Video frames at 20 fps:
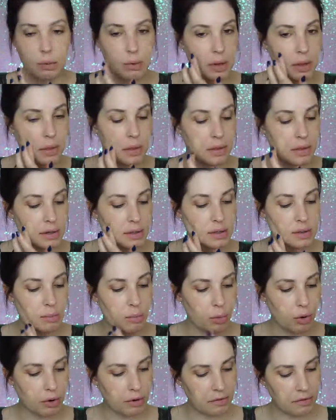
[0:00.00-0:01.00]
with this
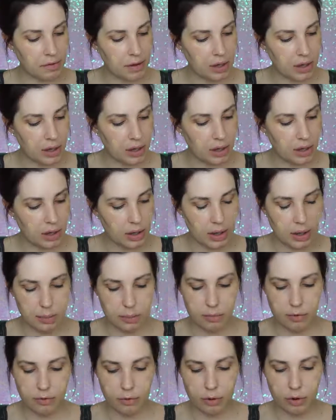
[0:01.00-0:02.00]
Morphe
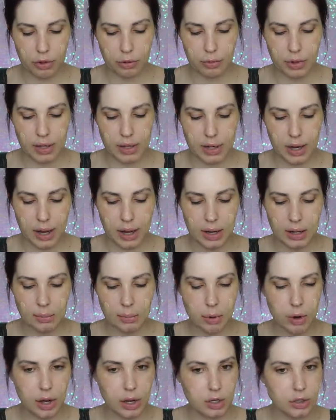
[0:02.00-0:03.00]

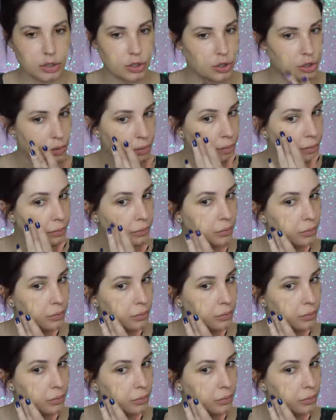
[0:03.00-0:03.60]
M439 brush.